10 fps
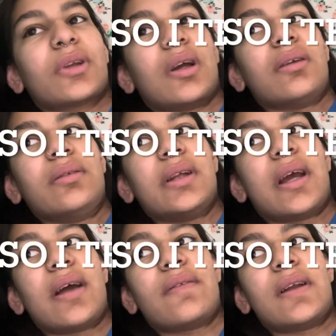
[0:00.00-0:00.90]
I don't really
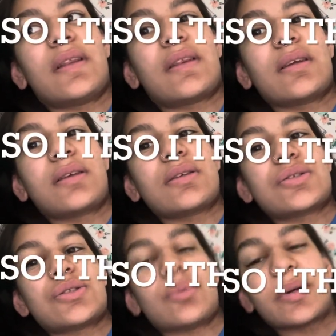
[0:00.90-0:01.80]
have anything
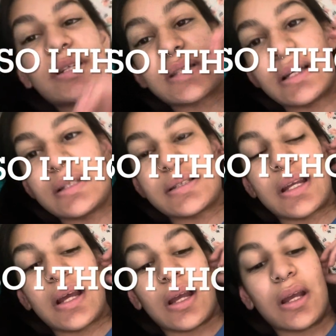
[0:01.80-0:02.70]
super exciting
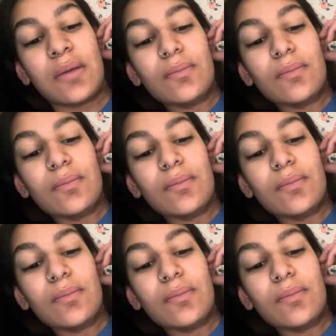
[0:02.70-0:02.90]
today.